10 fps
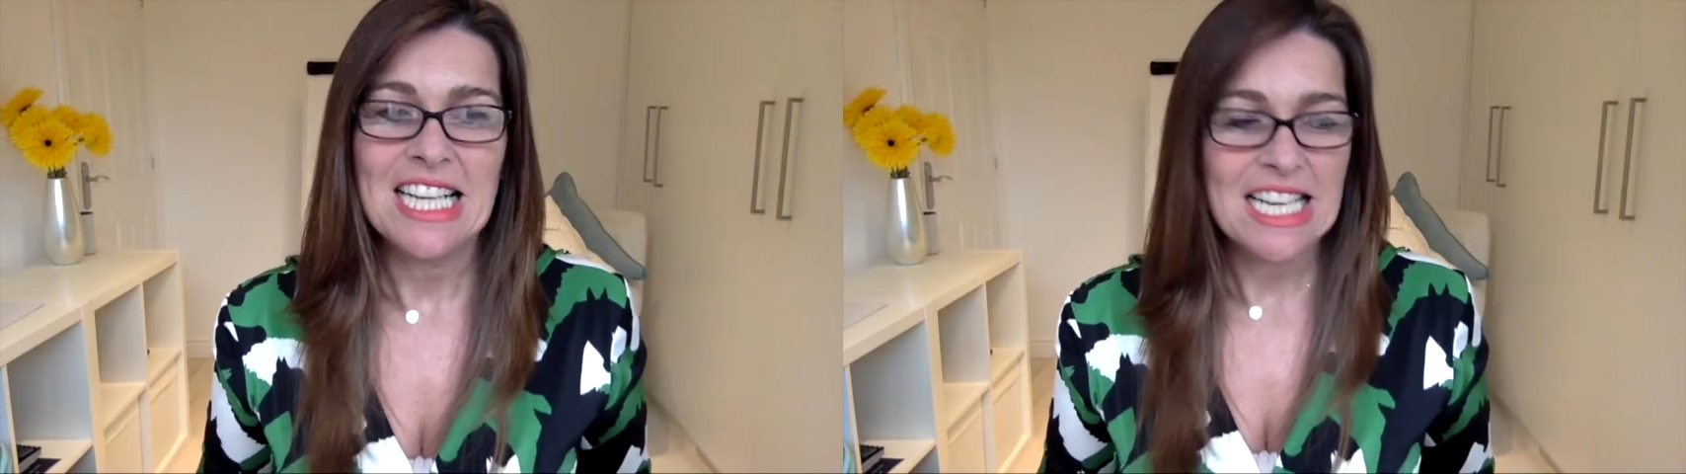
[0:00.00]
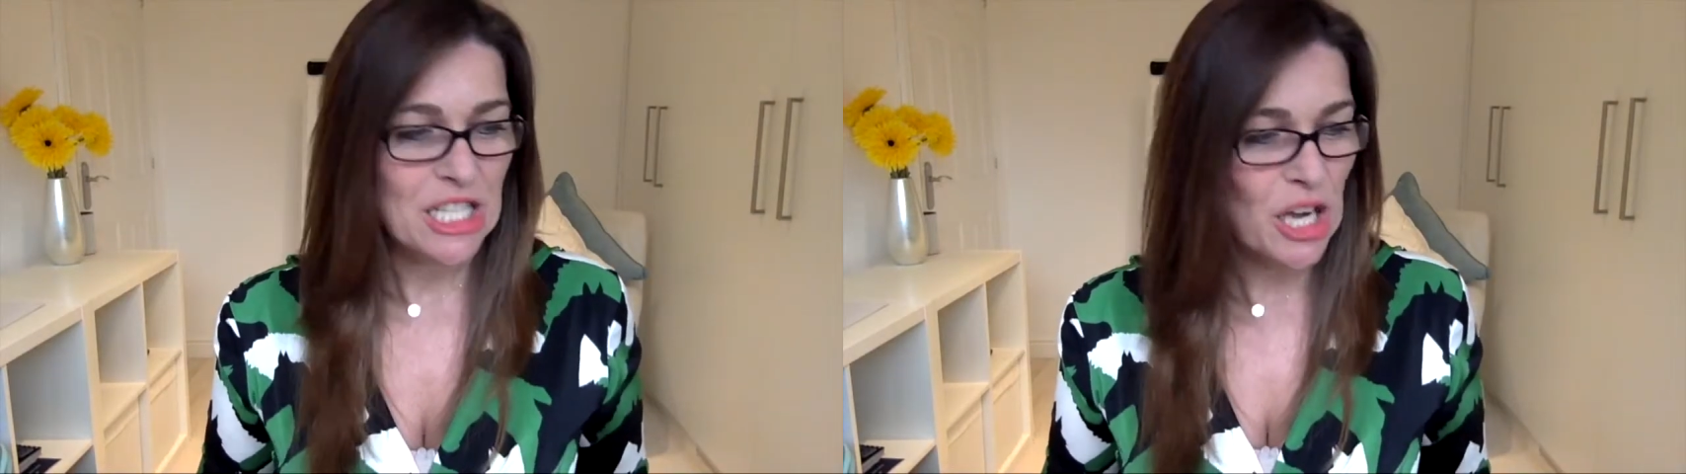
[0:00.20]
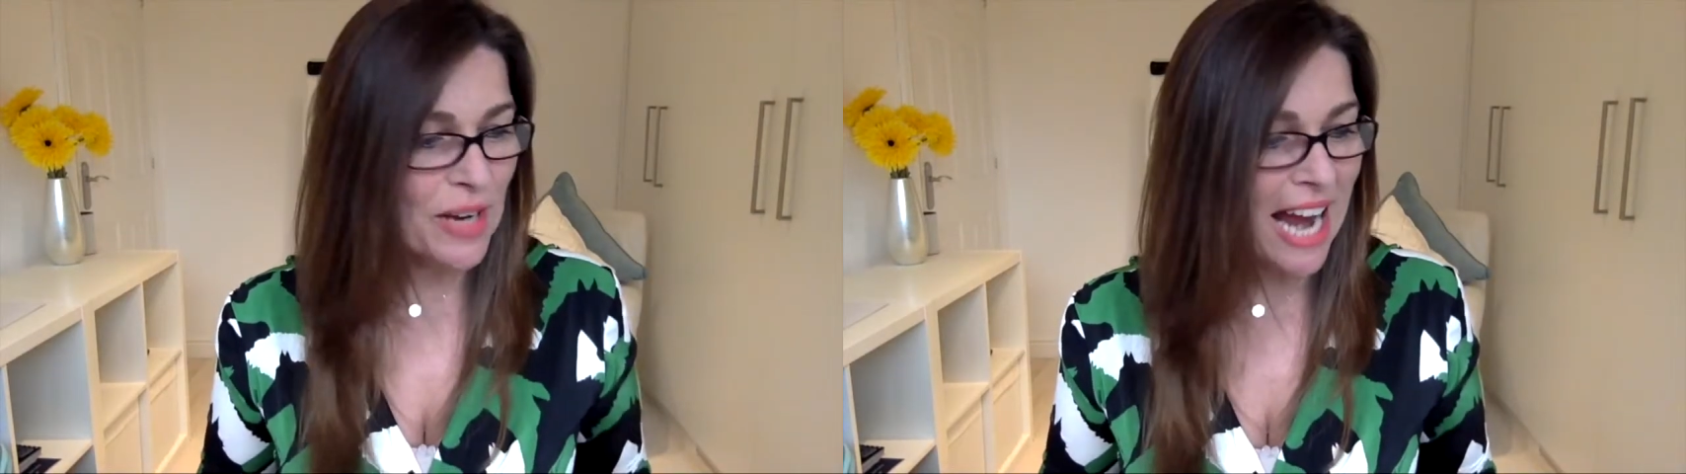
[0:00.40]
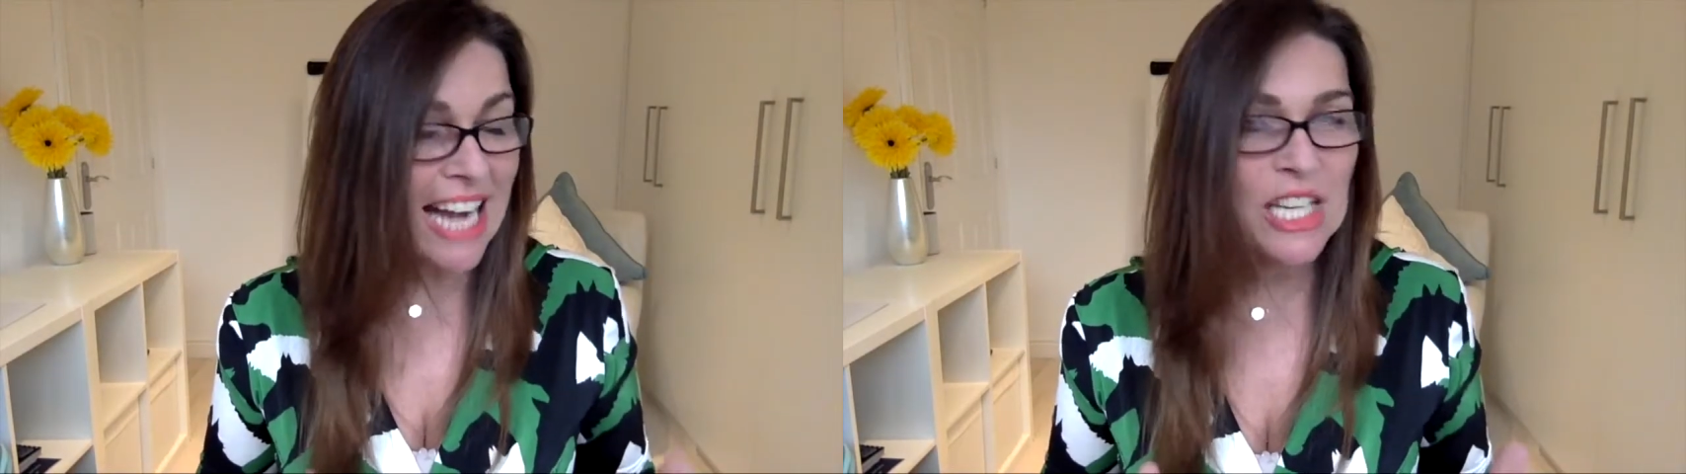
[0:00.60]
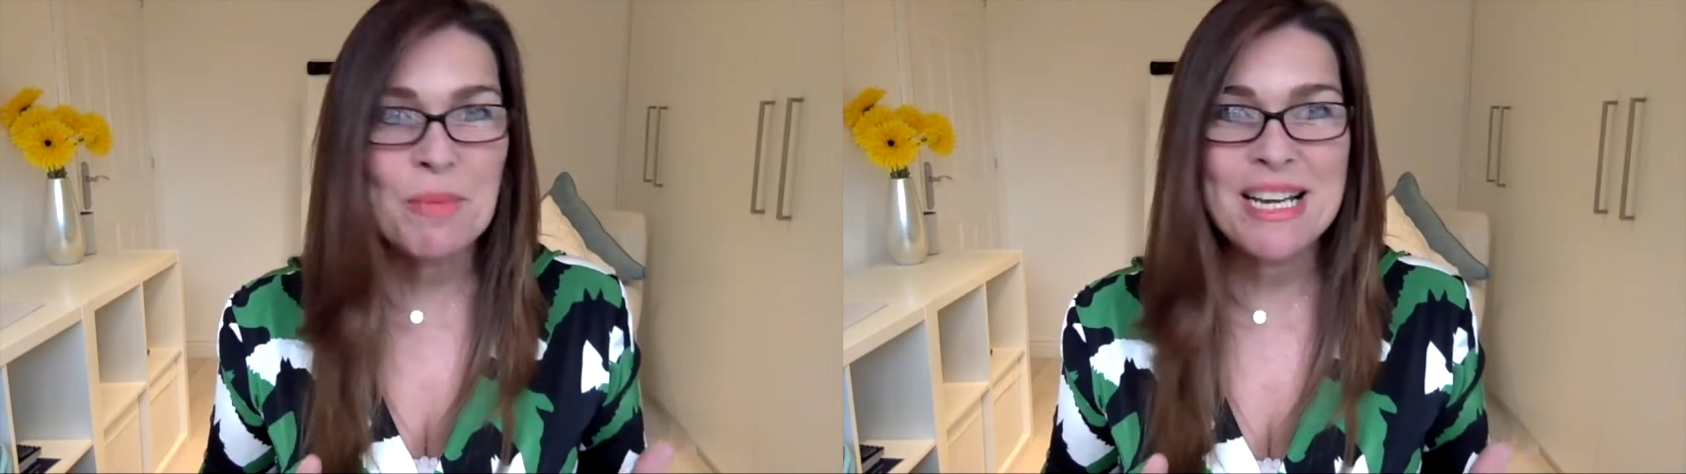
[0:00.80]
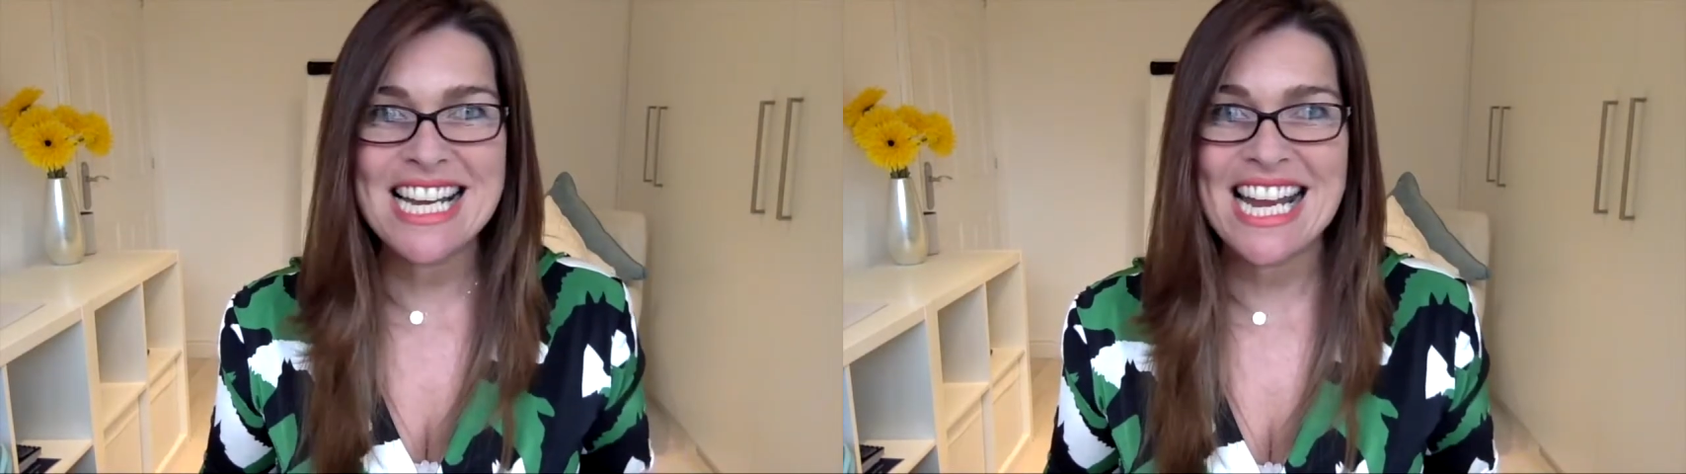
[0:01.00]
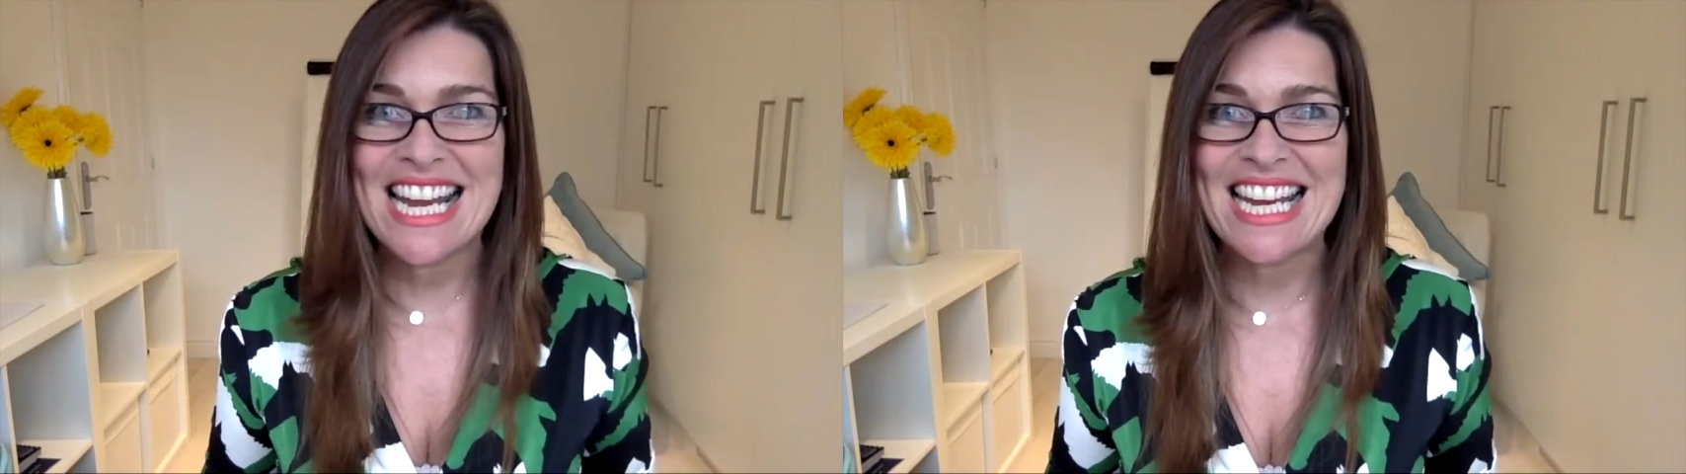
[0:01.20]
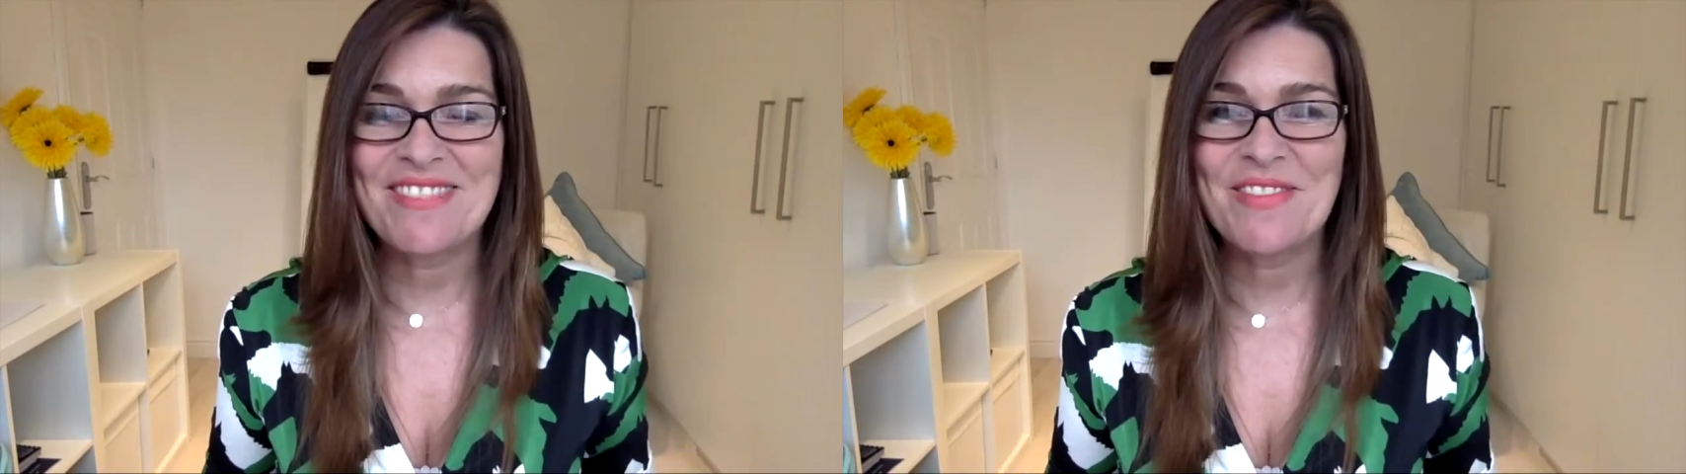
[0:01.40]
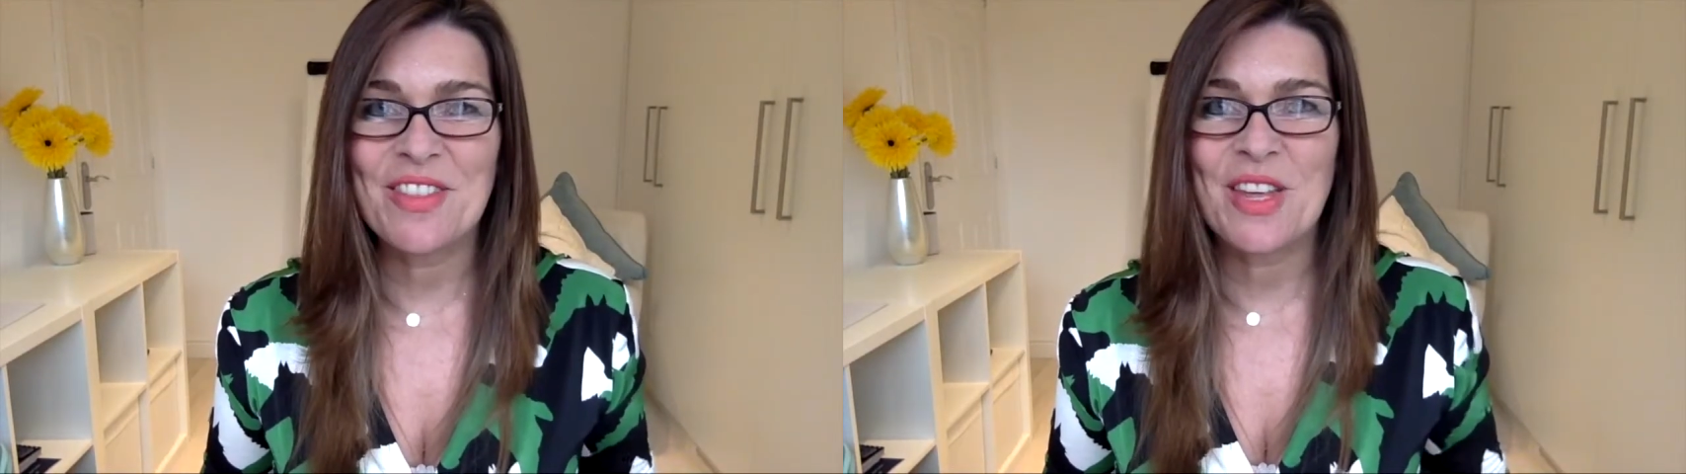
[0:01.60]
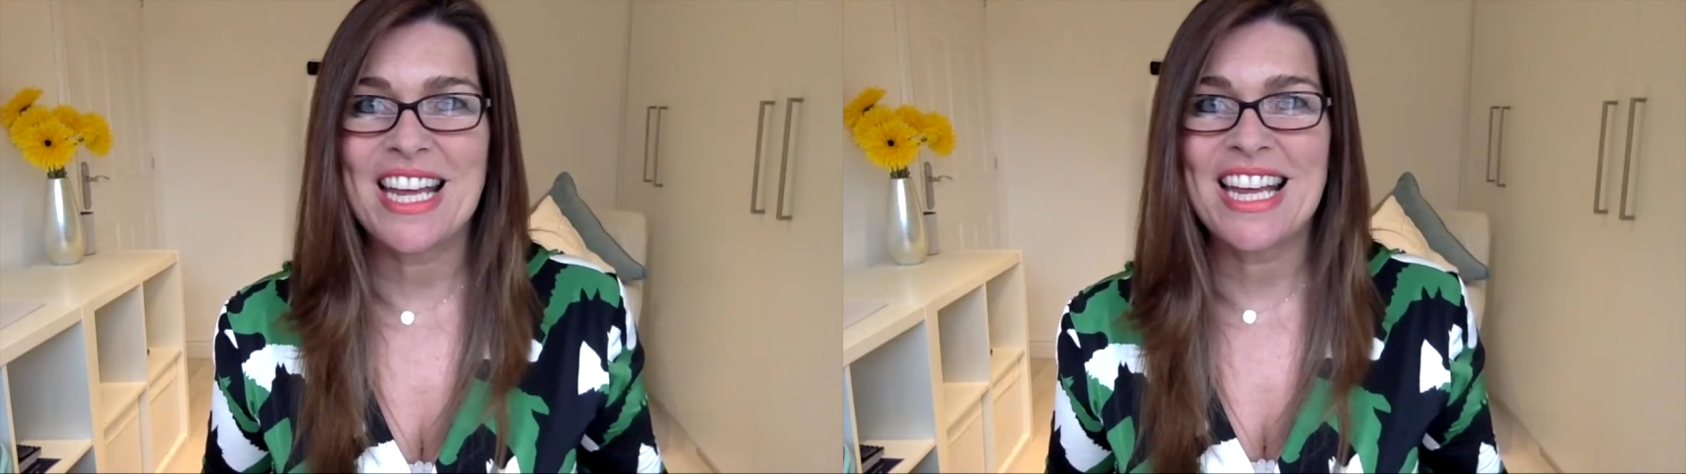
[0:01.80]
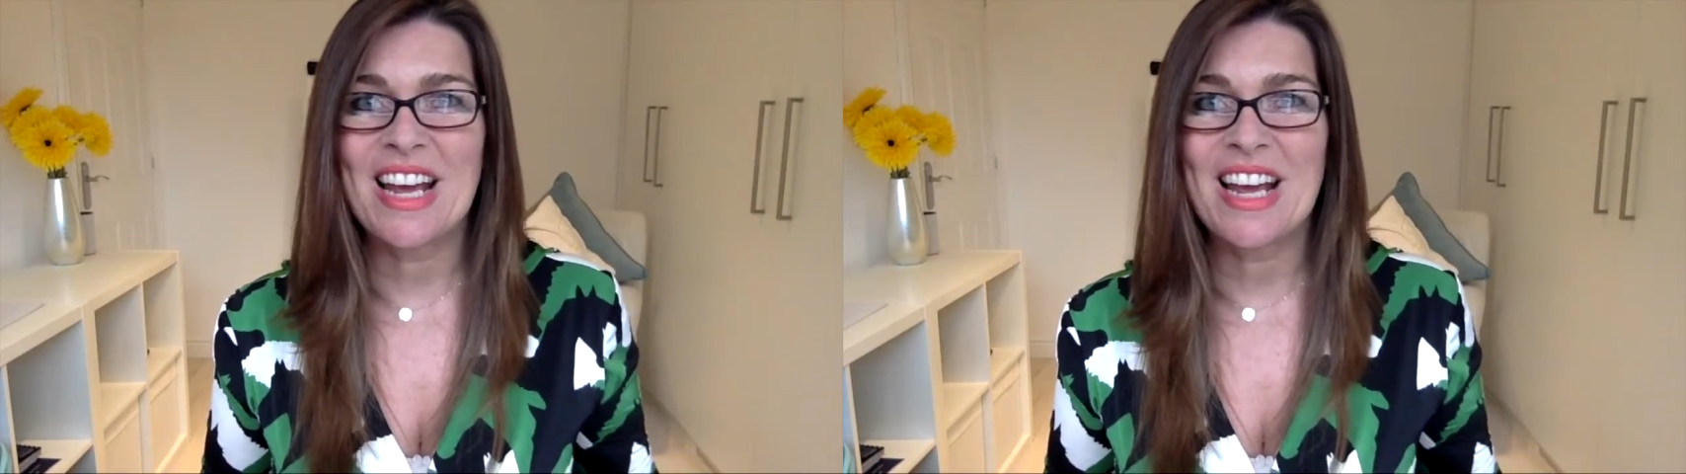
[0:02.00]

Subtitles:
So can you believe the